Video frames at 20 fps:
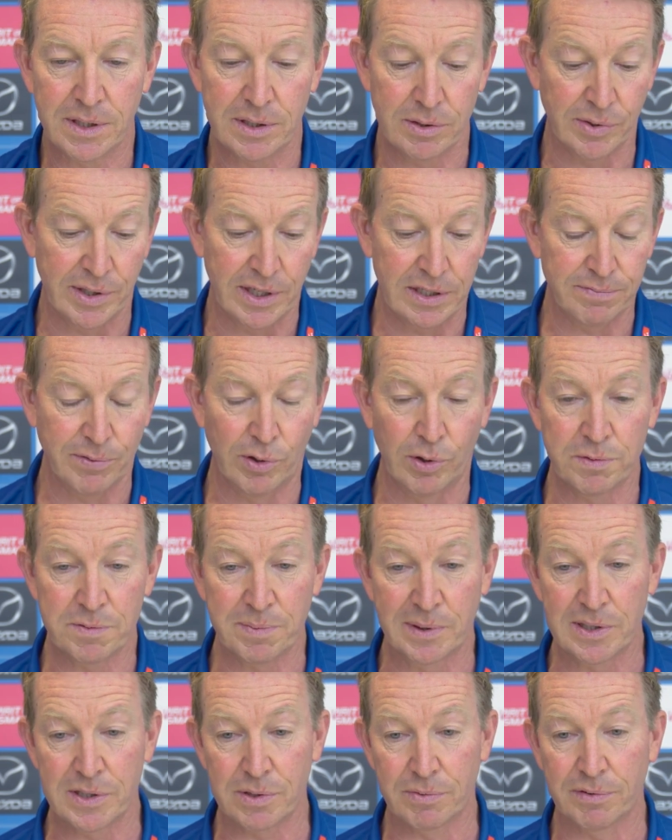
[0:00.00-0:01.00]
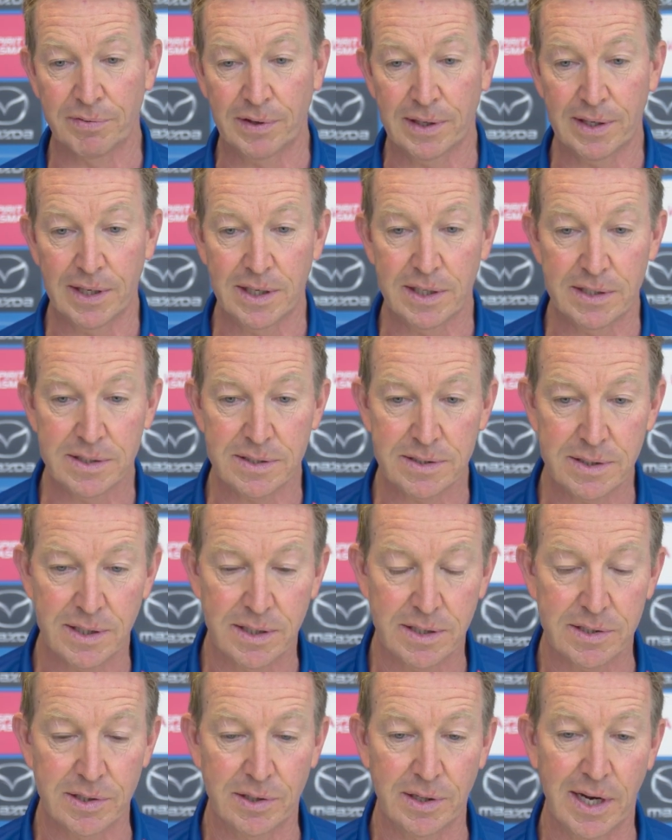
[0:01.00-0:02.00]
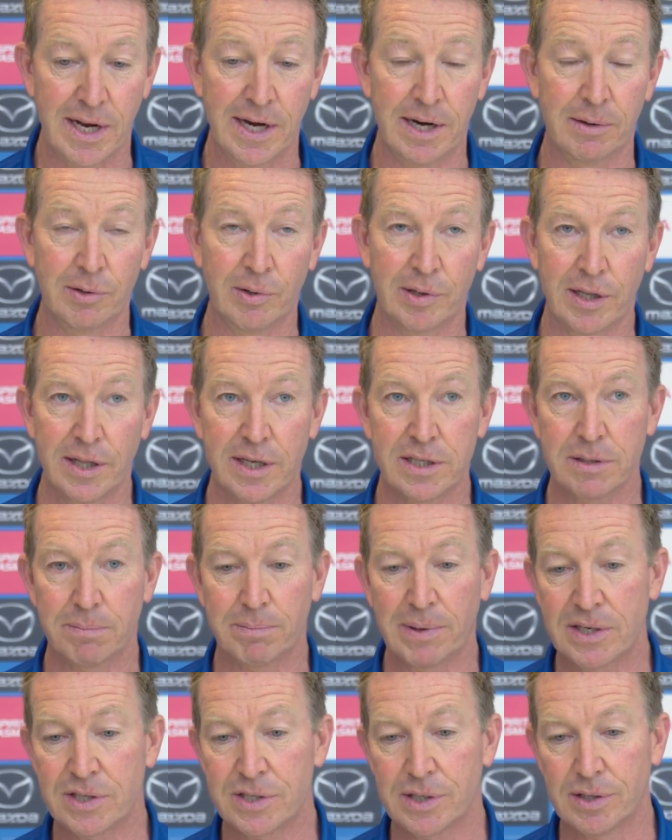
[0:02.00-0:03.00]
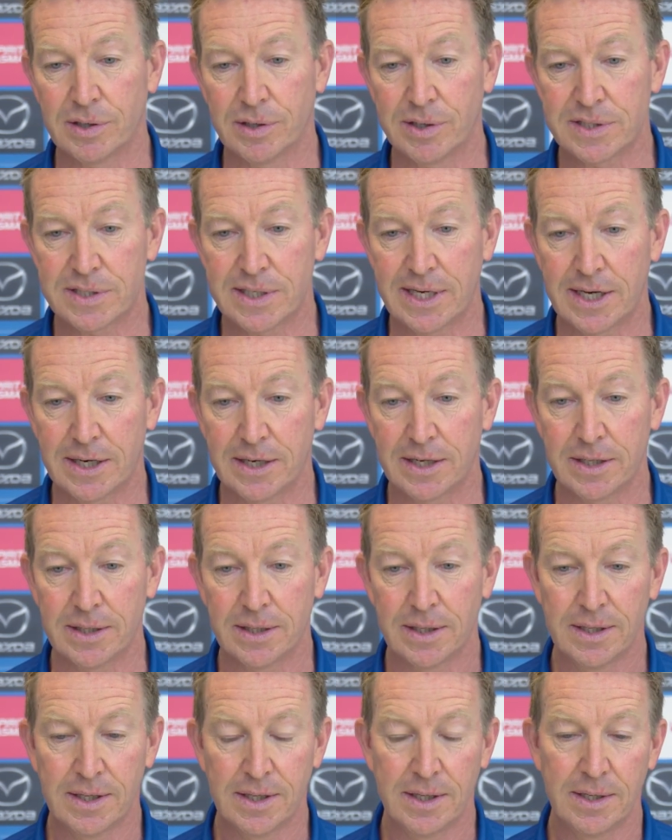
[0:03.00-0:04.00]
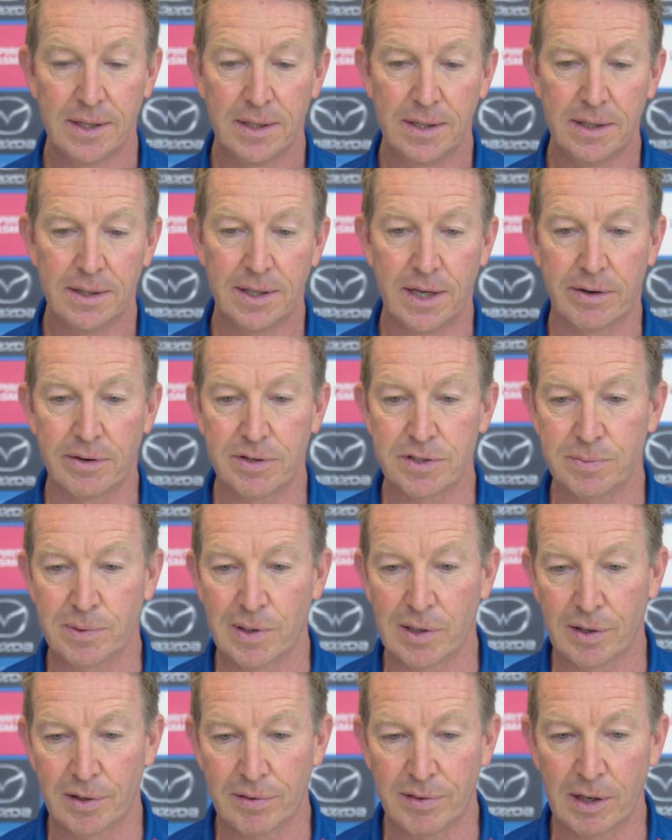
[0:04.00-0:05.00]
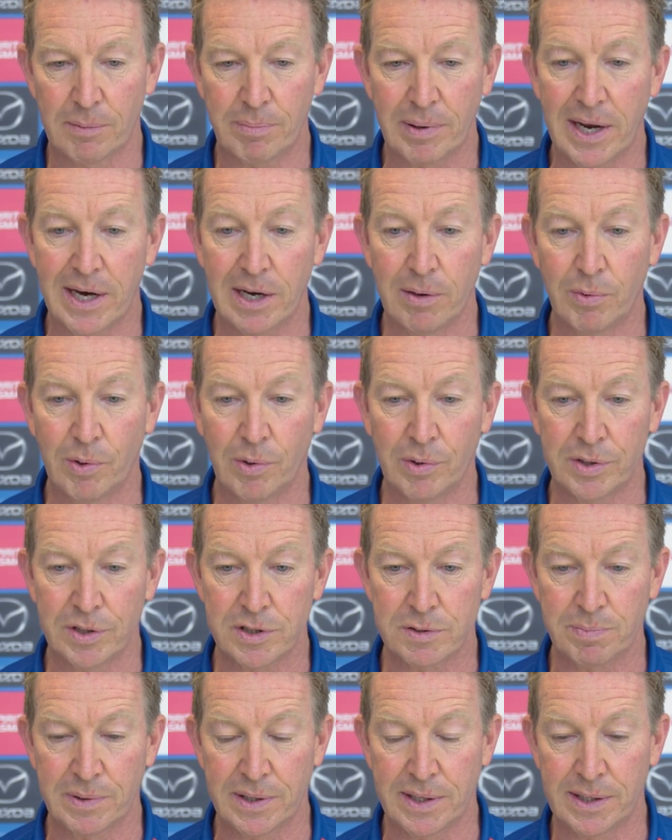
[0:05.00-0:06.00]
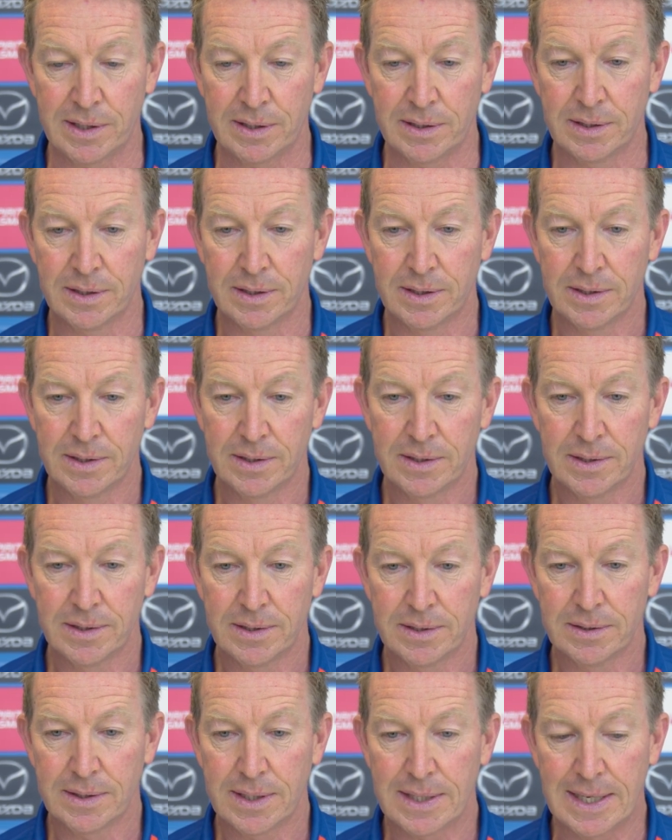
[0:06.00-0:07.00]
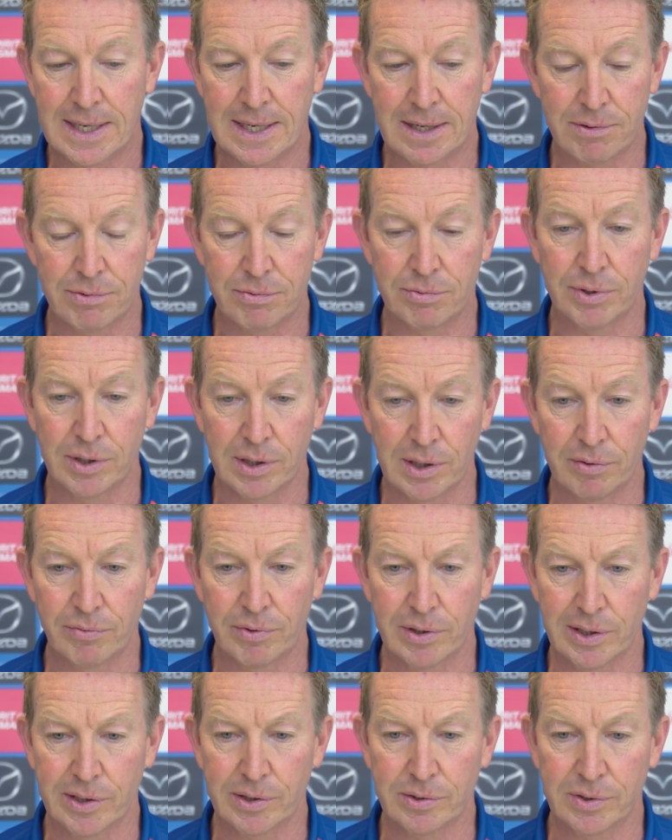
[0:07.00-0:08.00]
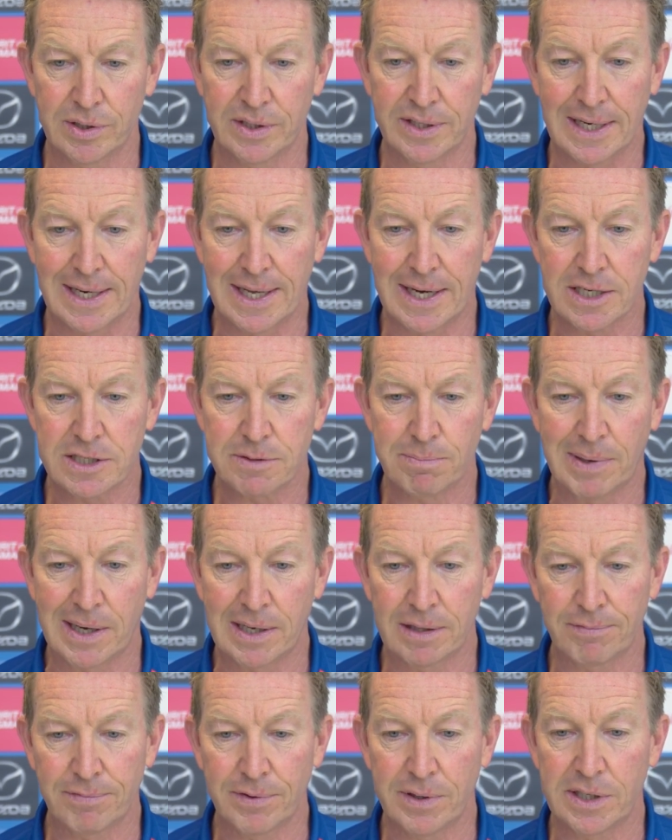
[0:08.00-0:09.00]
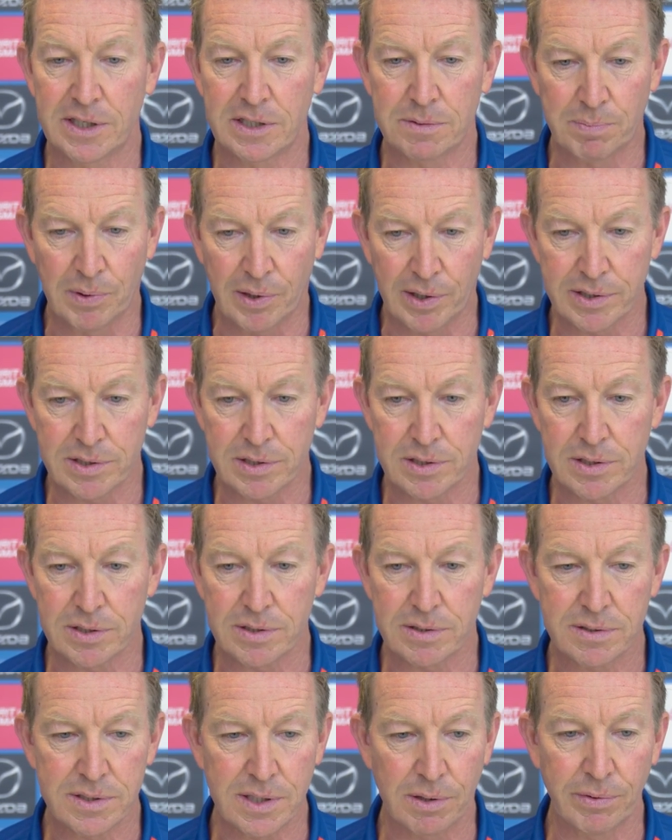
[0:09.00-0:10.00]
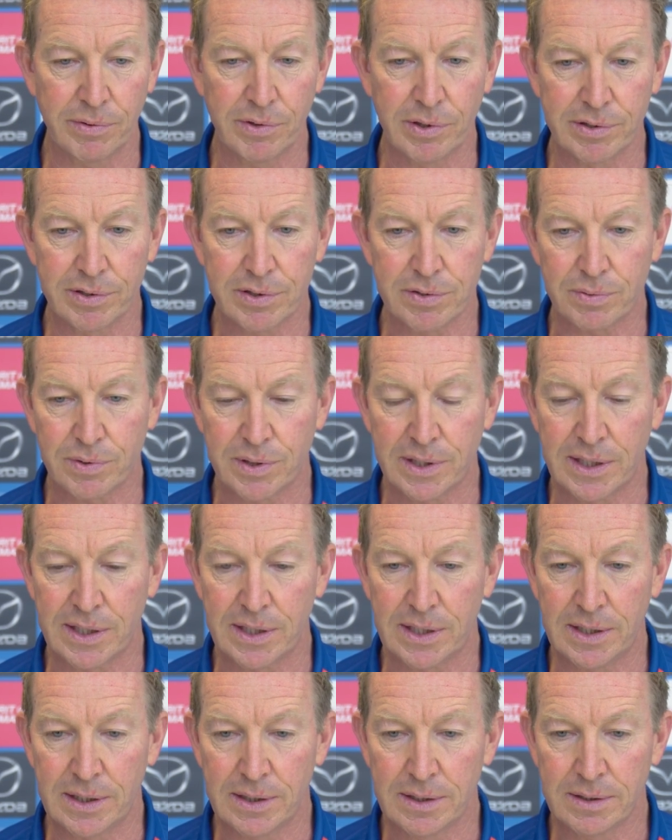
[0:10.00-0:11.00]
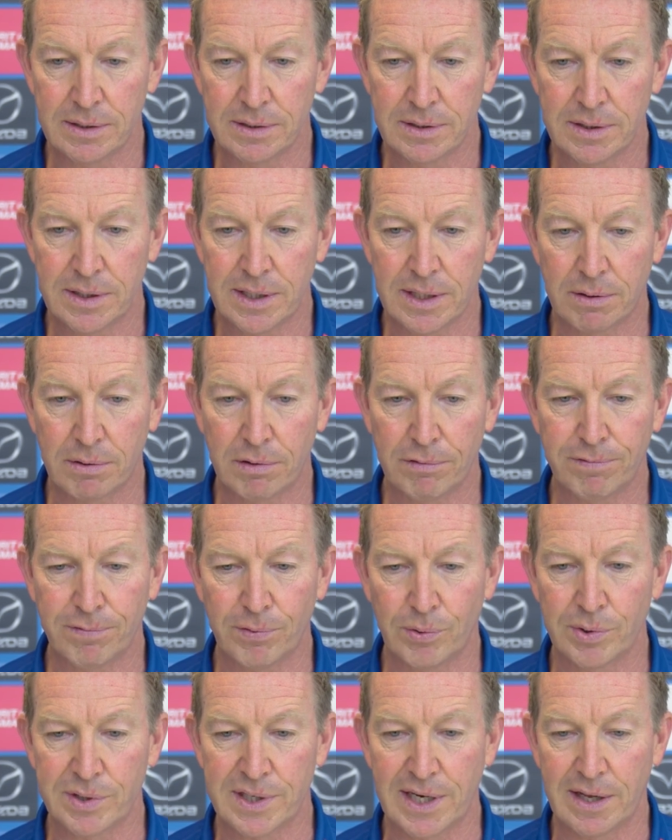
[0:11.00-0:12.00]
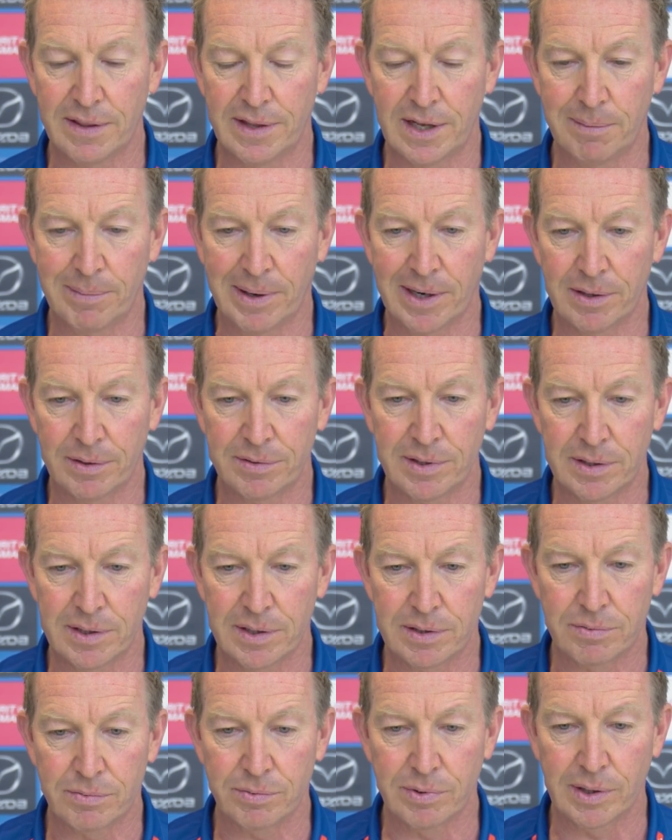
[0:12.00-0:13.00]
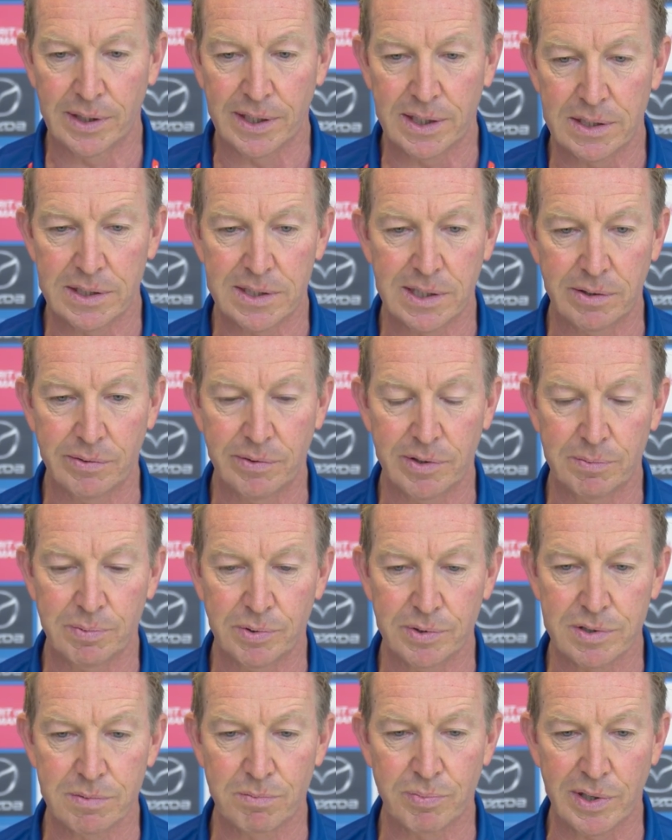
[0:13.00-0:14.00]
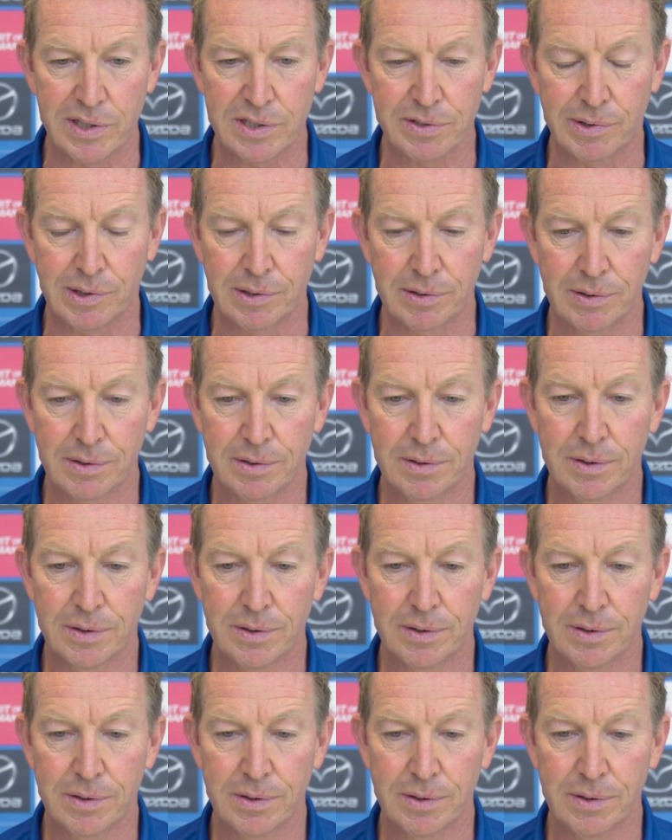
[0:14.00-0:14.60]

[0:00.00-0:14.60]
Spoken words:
Look, his form's been terrific. Look, there's a bunch of guys down there as well. I think Paddy Walker's been really, really good in the last month. Phoenix Spices. So we've got three, you know, or four down there, mate, I think, that are really continuing to put some pressure on.